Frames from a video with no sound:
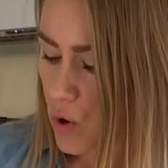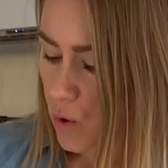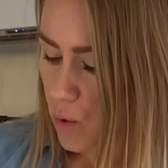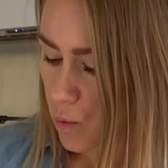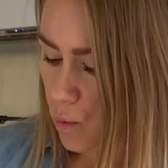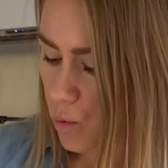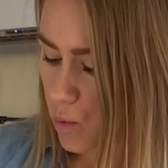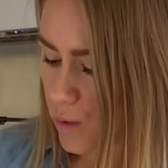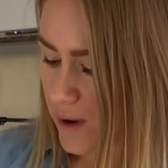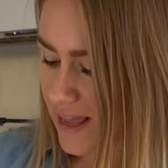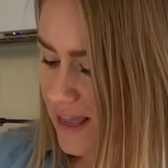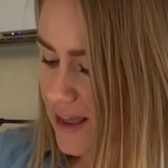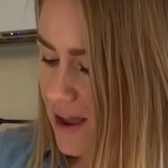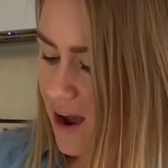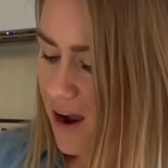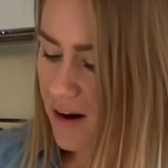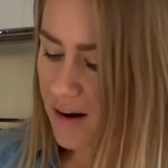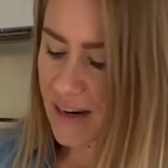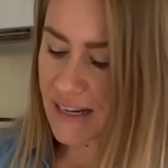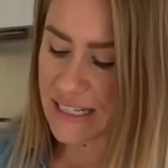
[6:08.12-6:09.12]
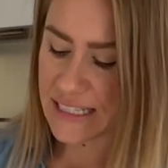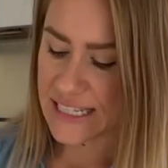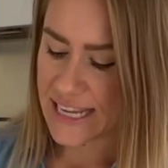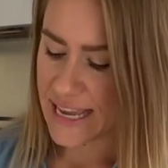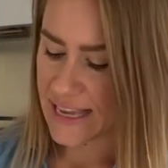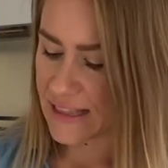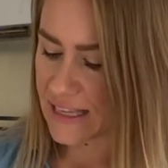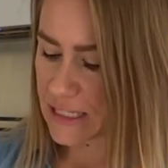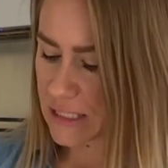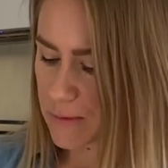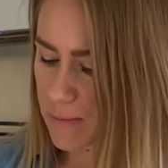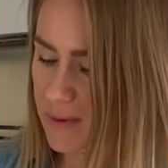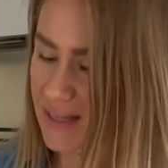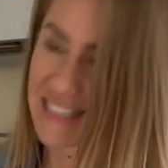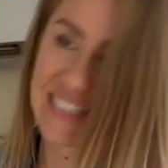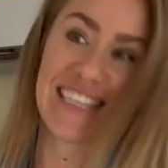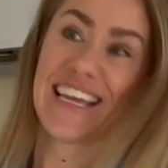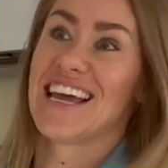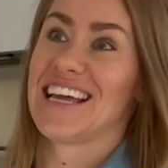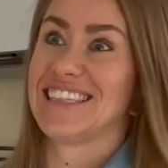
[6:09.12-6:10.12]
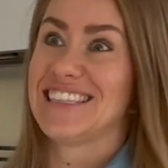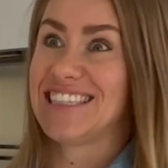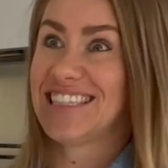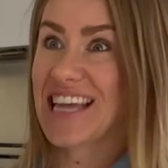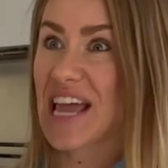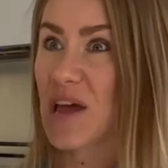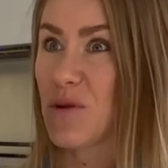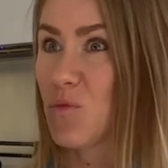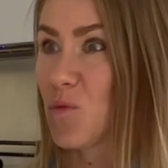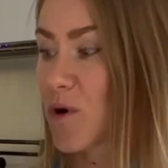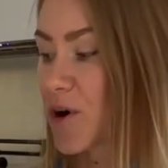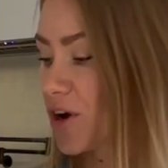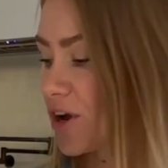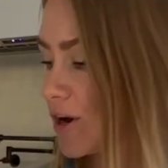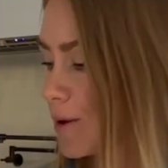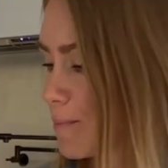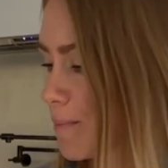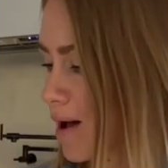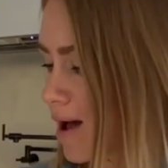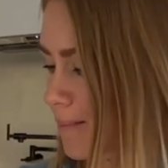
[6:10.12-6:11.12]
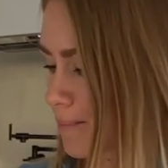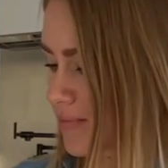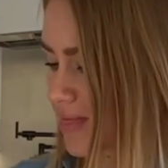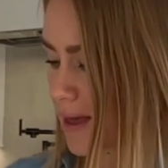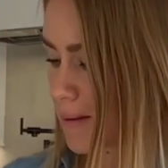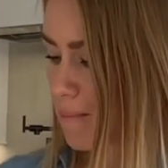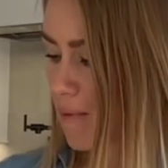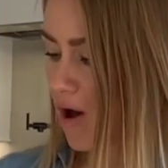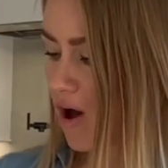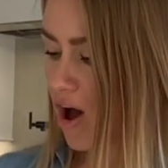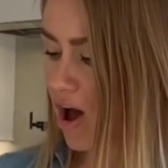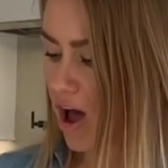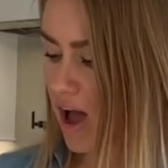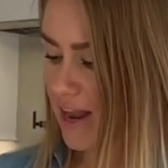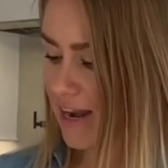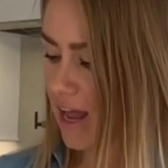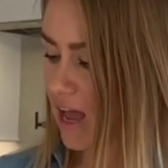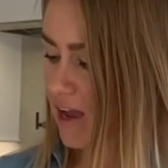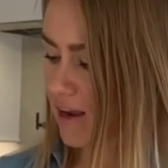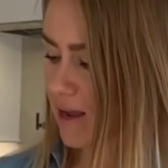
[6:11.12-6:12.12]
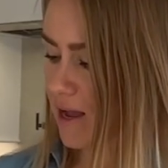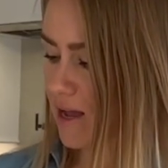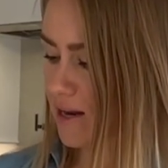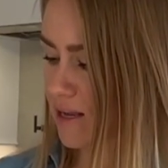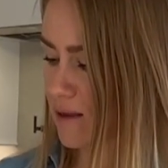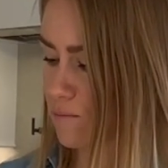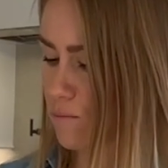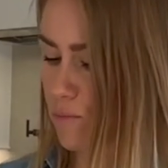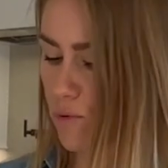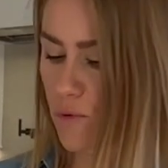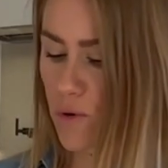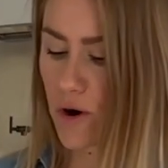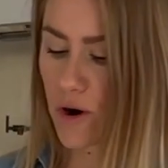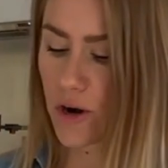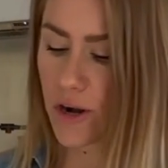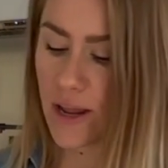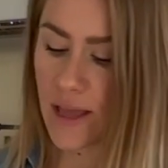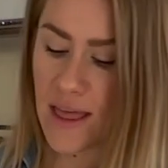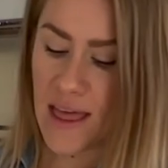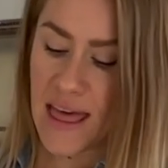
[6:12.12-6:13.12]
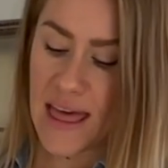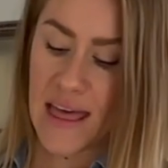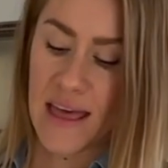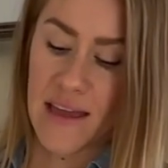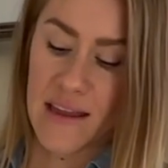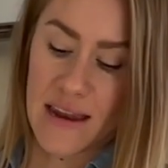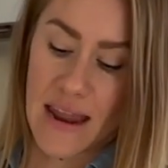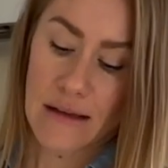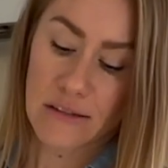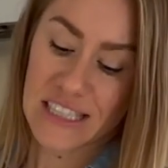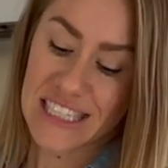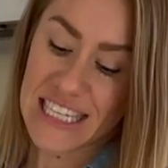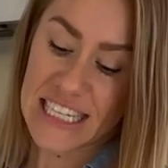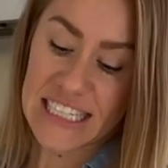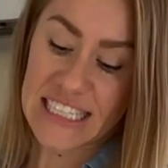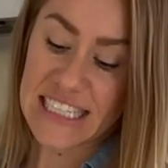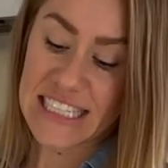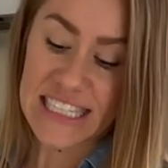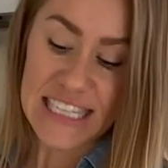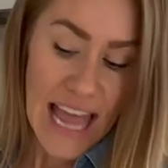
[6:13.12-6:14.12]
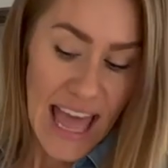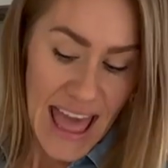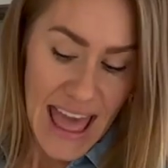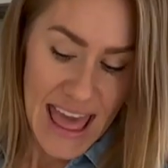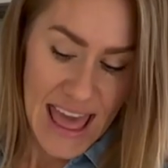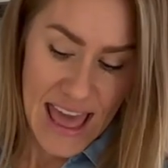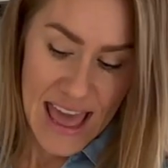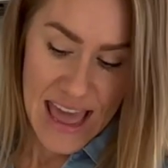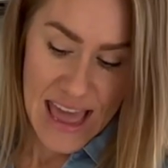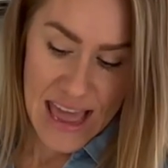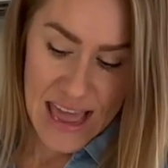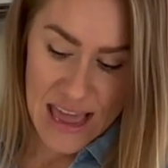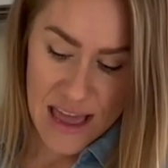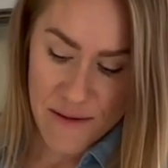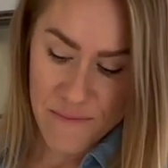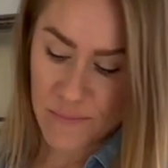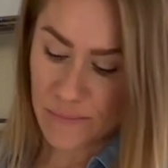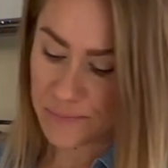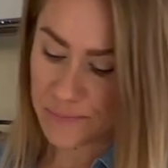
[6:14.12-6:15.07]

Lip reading: We are gonna take these biscuits and we're gonna pop them on a cutting board. Now today,